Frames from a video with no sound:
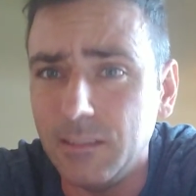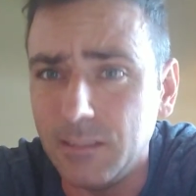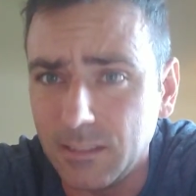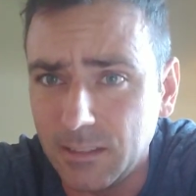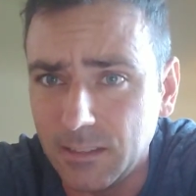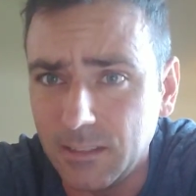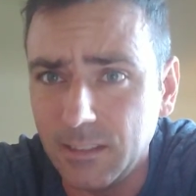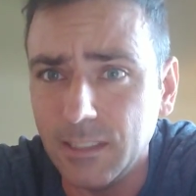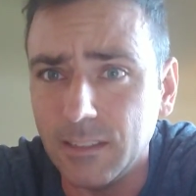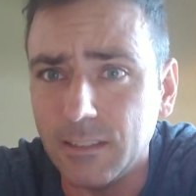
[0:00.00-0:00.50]

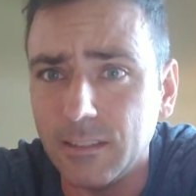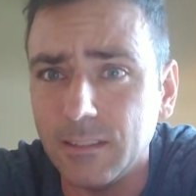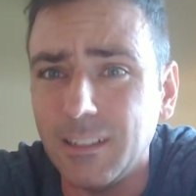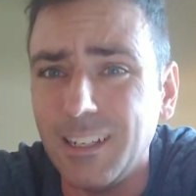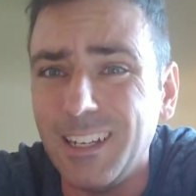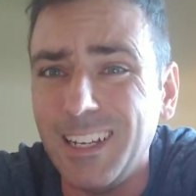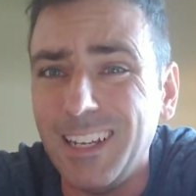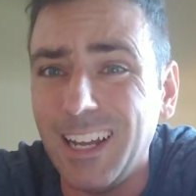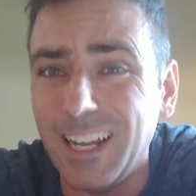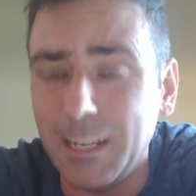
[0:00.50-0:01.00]

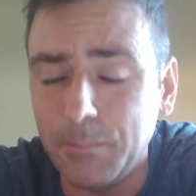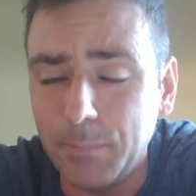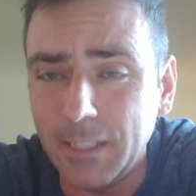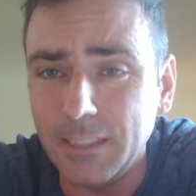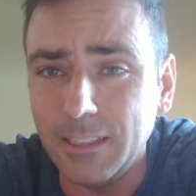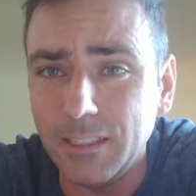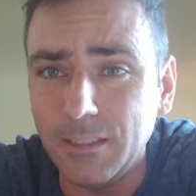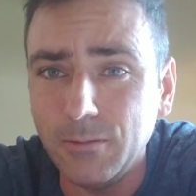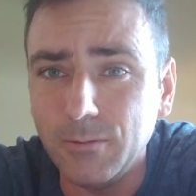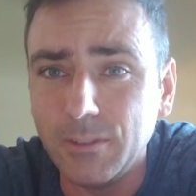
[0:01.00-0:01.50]
still, I
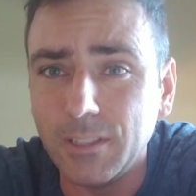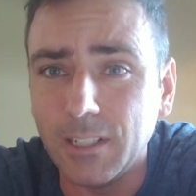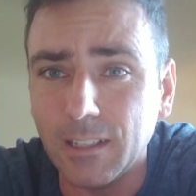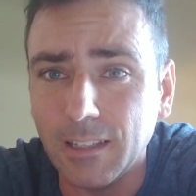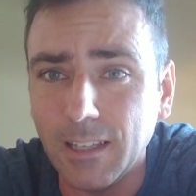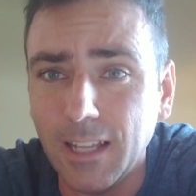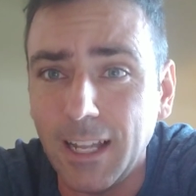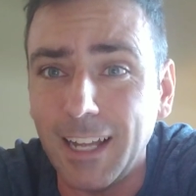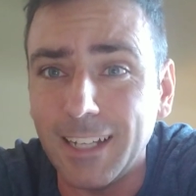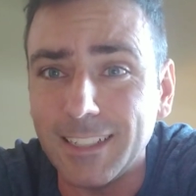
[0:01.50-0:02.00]
bet you use it
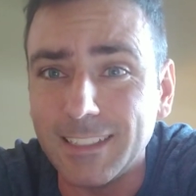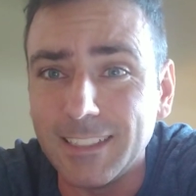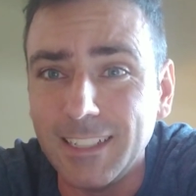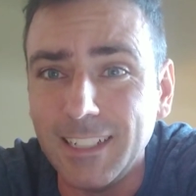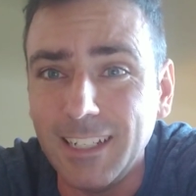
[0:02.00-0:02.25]
a lot,